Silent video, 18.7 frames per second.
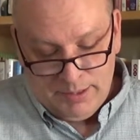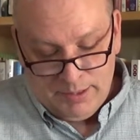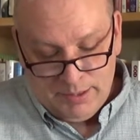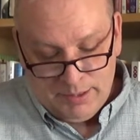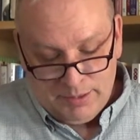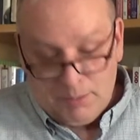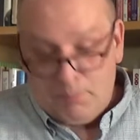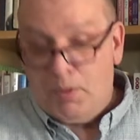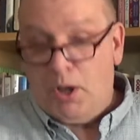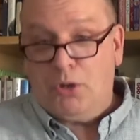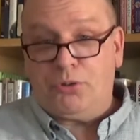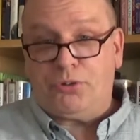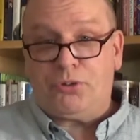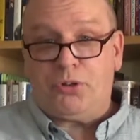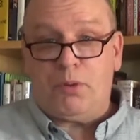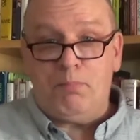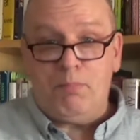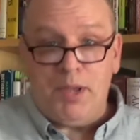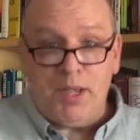The most
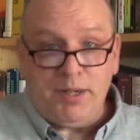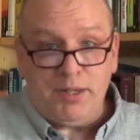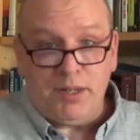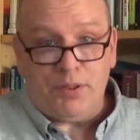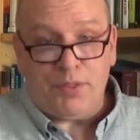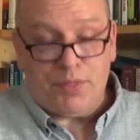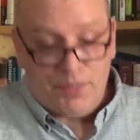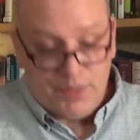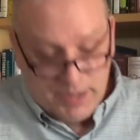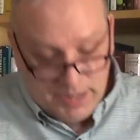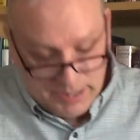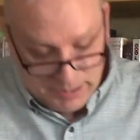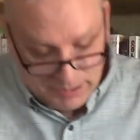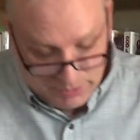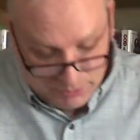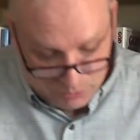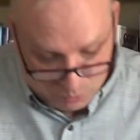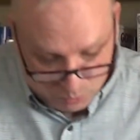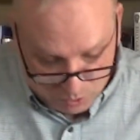tremendous thing
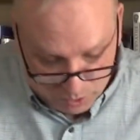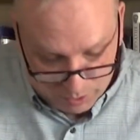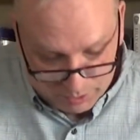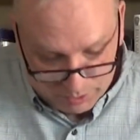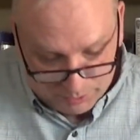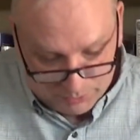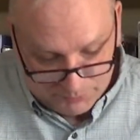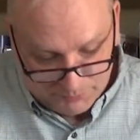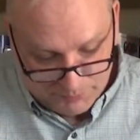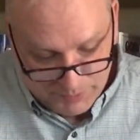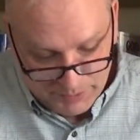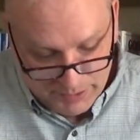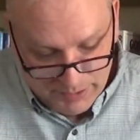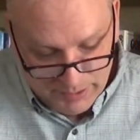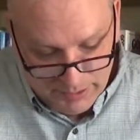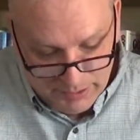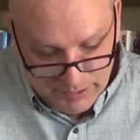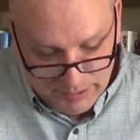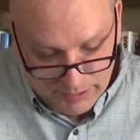in the world
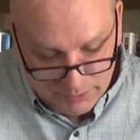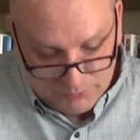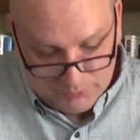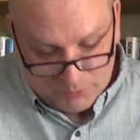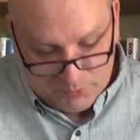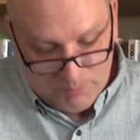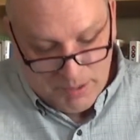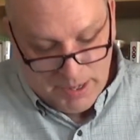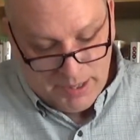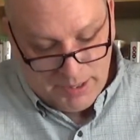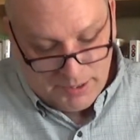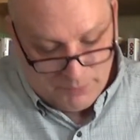is for men to